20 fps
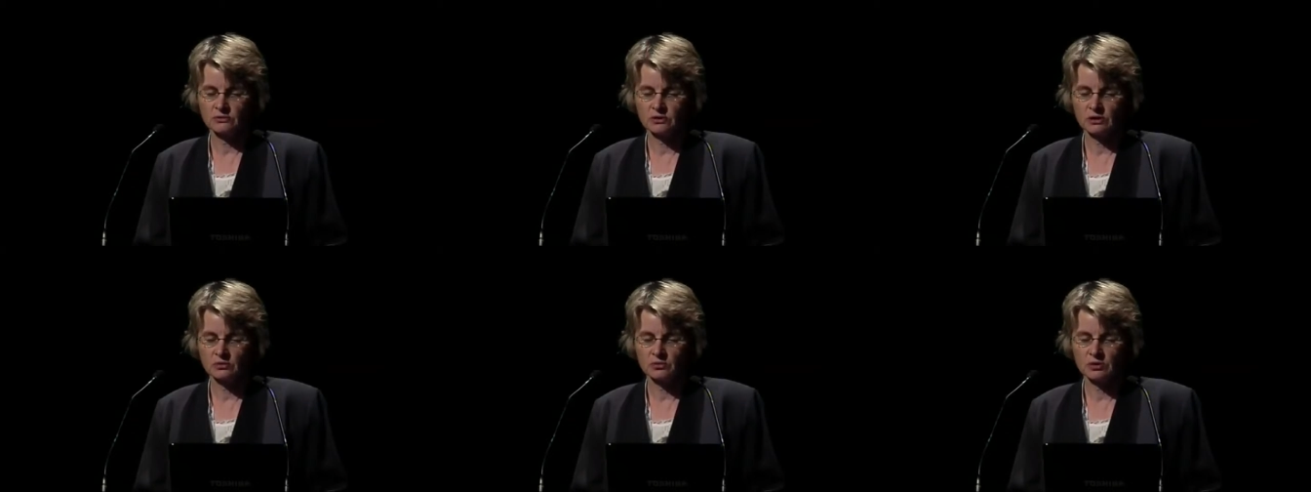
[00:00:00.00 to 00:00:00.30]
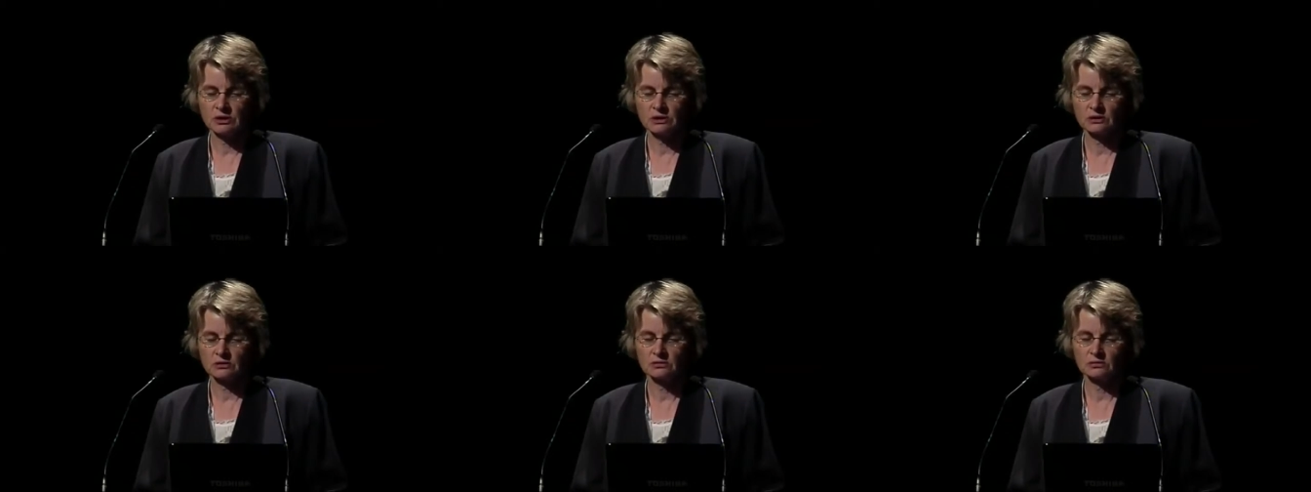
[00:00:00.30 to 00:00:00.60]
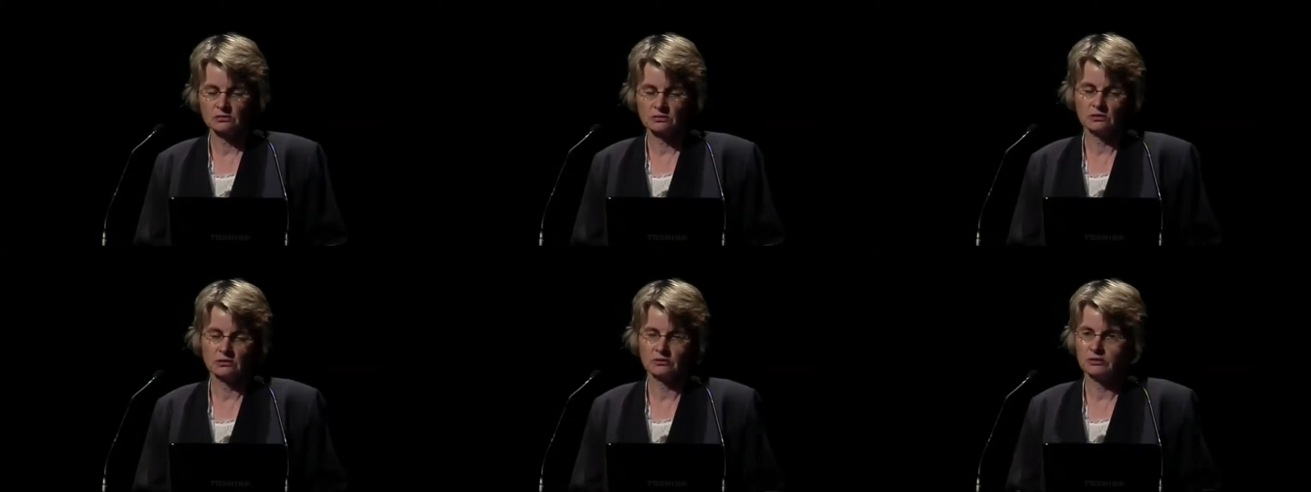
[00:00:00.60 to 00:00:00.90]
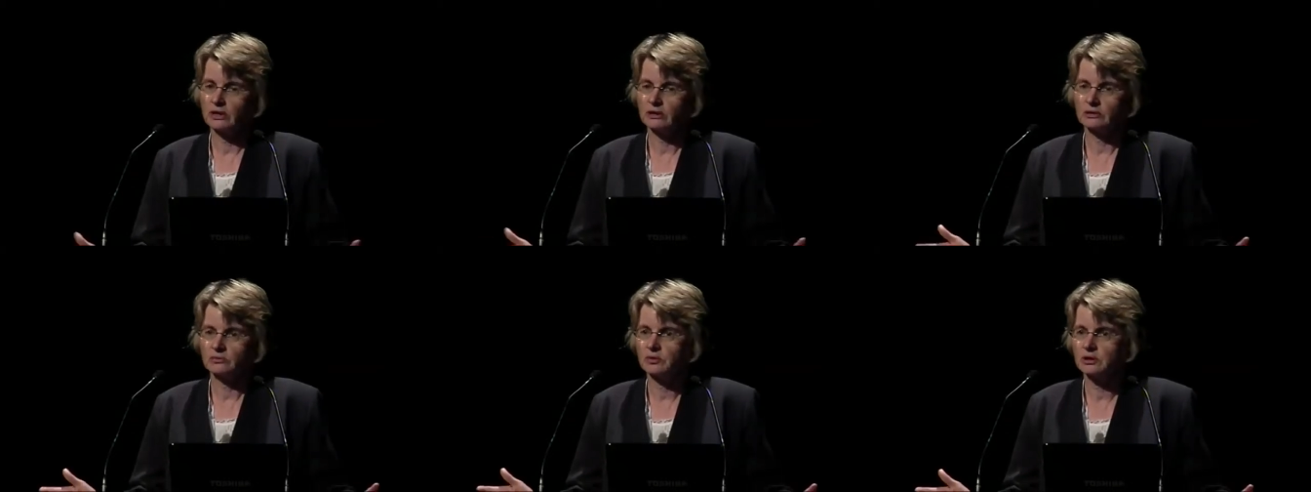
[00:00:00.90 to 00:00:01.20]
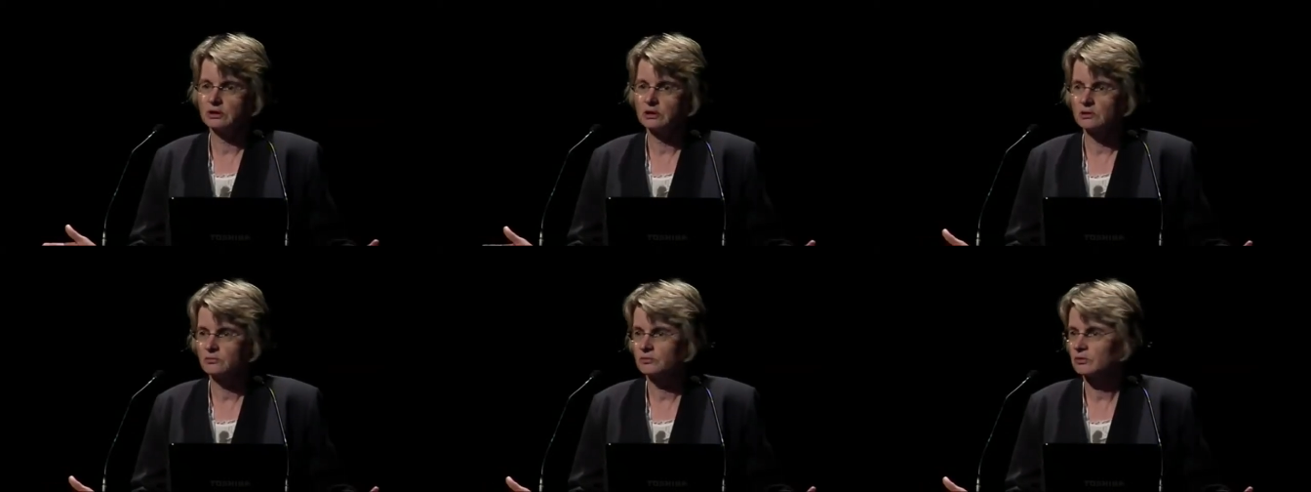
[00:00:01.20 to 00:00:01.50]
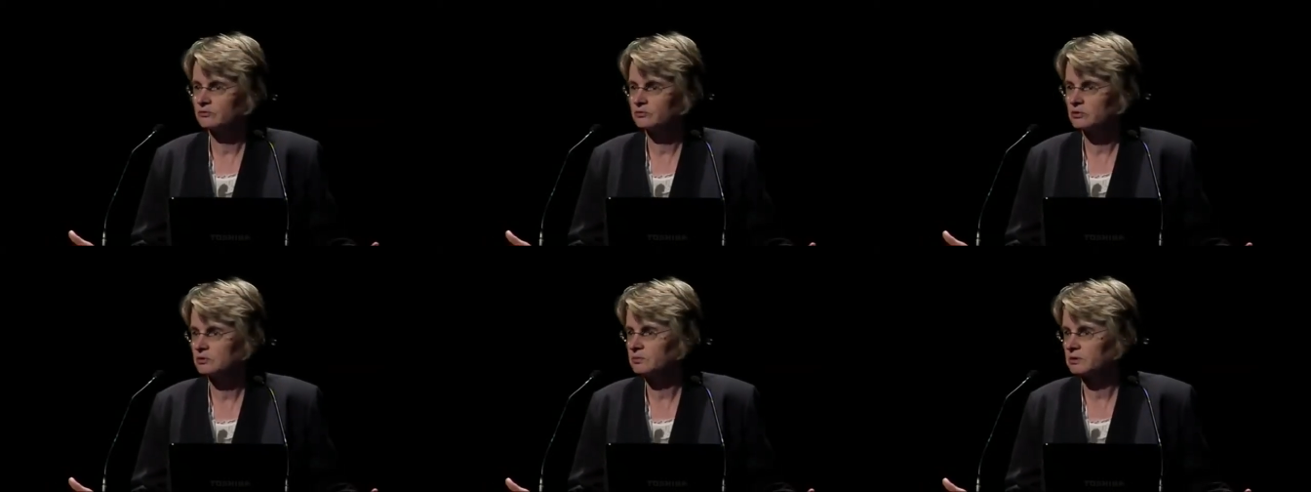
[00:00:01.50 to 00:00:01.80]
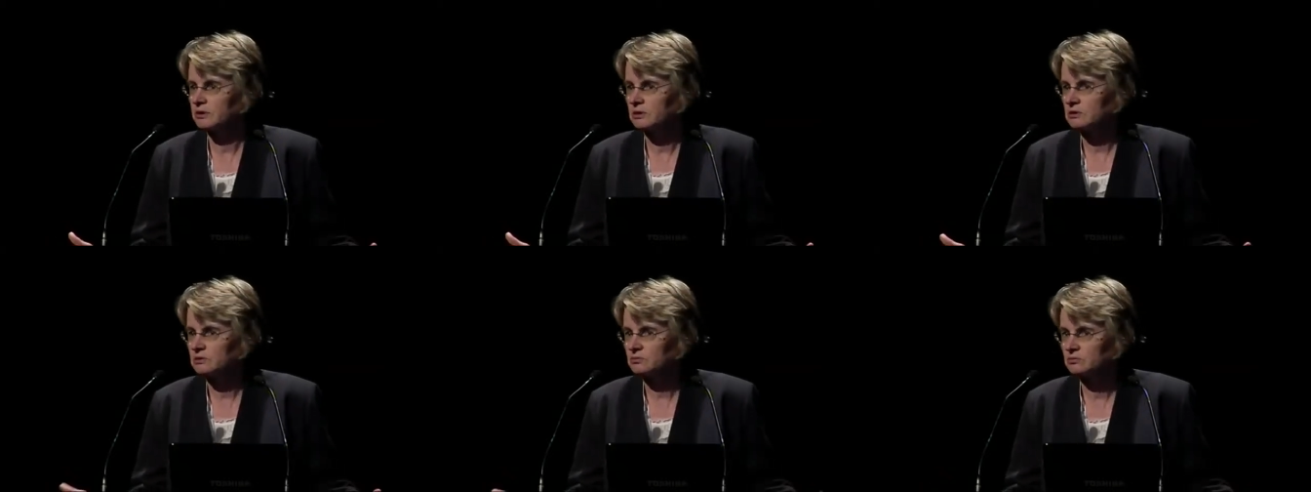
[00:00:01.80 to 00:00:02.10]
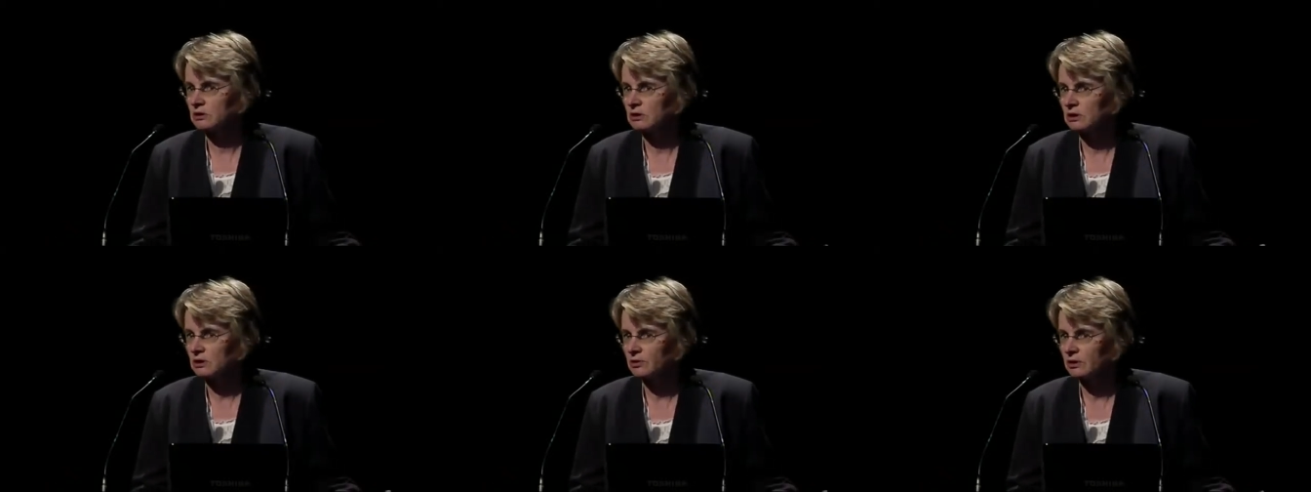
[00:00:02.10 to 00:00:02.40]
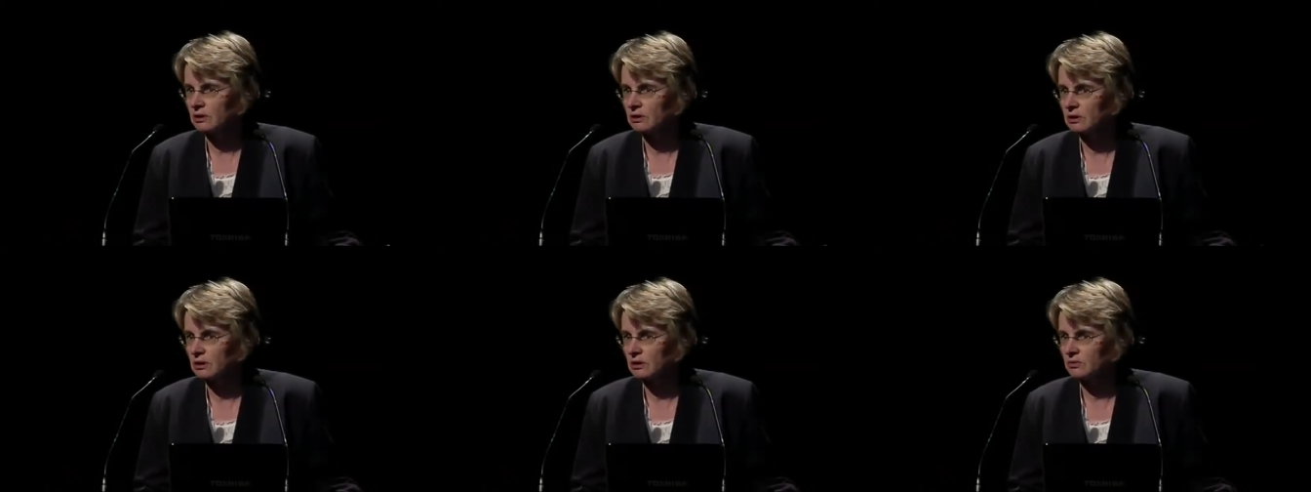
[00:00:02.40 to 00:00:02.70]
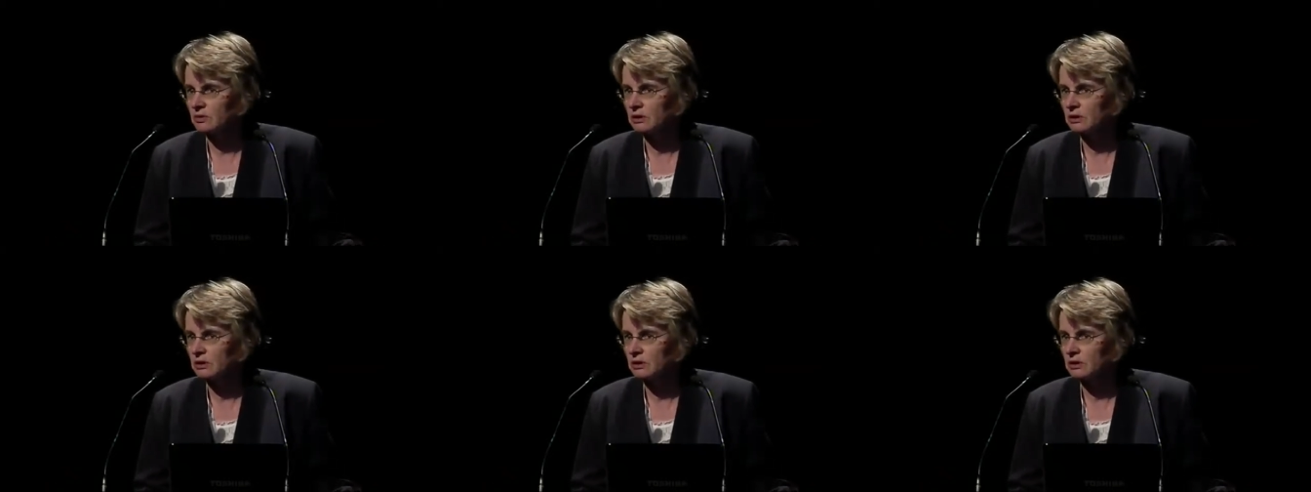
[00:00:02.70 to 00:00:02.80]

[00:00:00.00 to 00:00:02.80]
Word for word: then we can, like, we can get rid of duplicates really quickly.